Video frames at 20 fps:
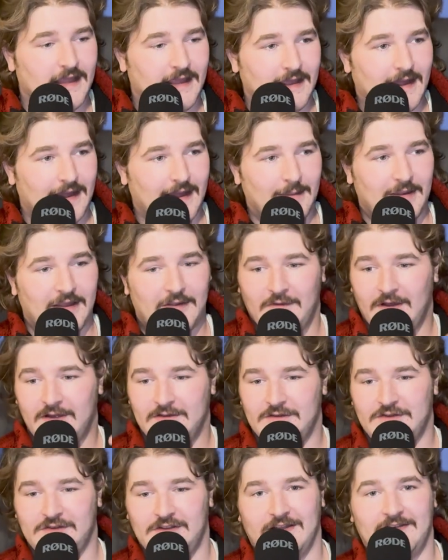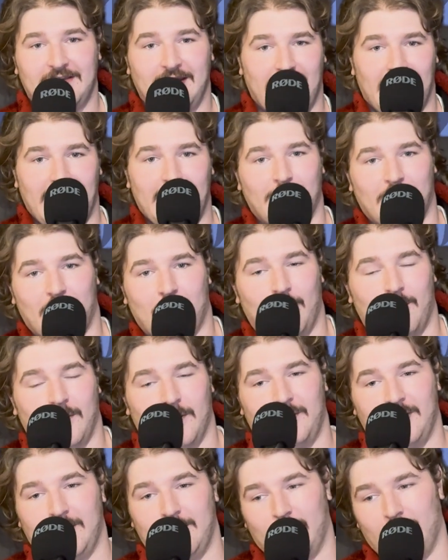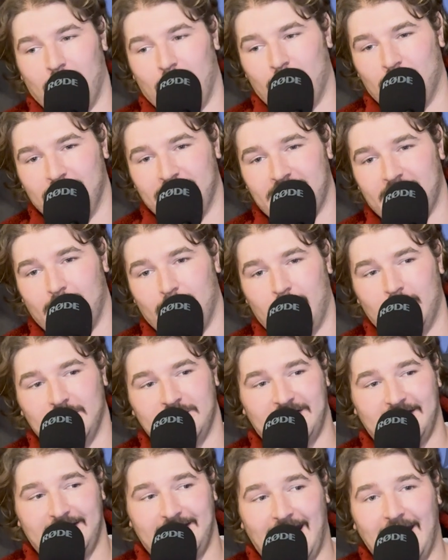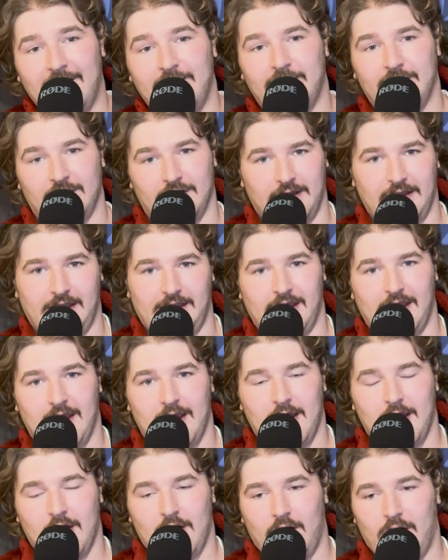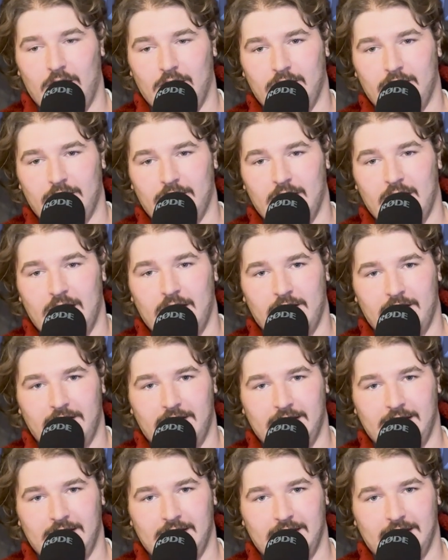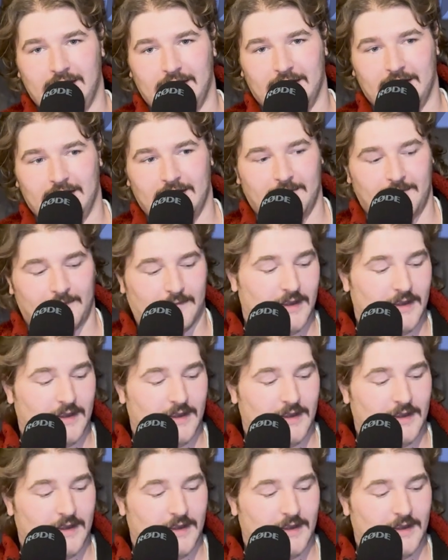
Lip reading: I mean, if I just had to name a couple of people that was most definitely on the